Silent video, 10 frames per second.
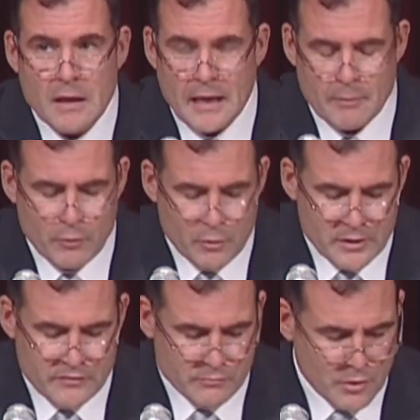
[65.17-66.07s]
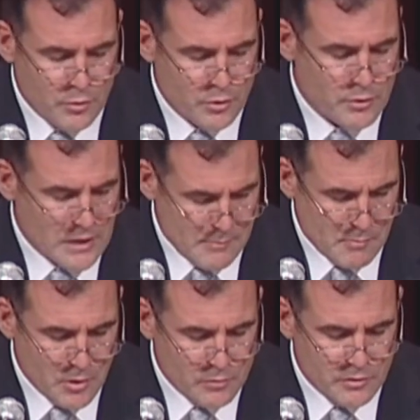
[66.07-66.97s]
Admiral Isoroku
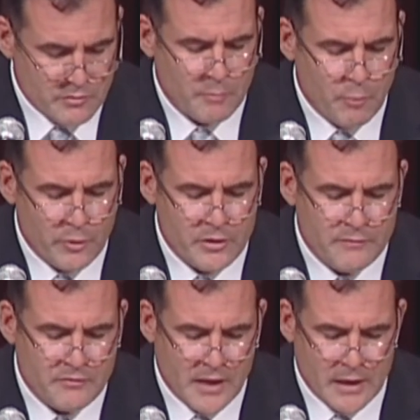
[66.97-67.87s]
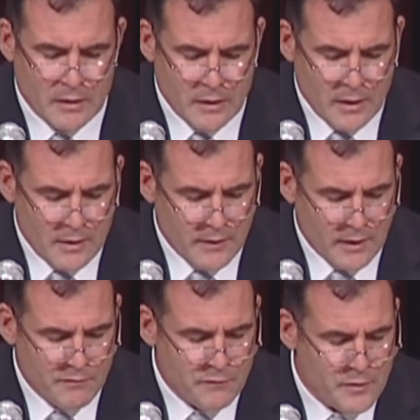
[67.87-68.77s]
Yamamoto's reported to have said that
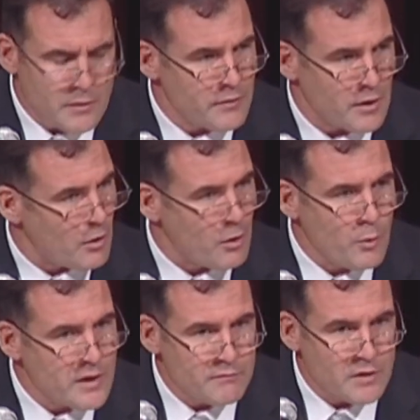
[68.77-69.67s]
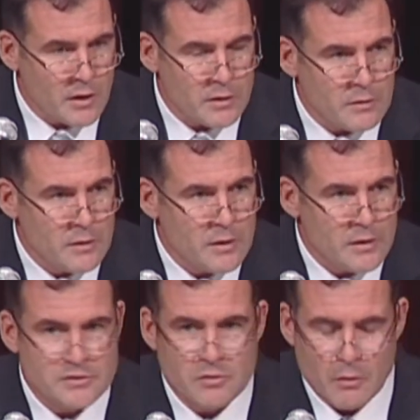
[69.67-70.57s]
I fear that all we have done
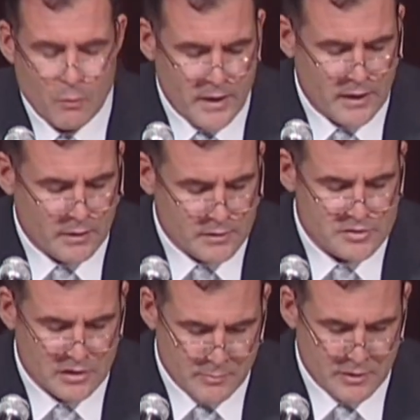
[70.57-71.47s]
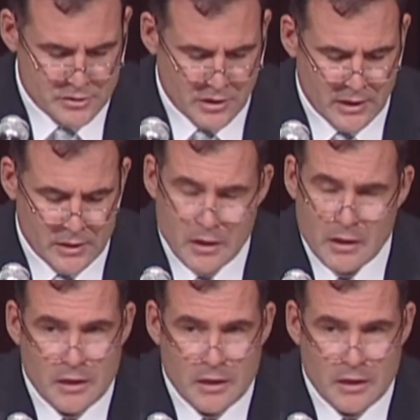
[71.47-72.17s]
is to awaken a sleeping giant.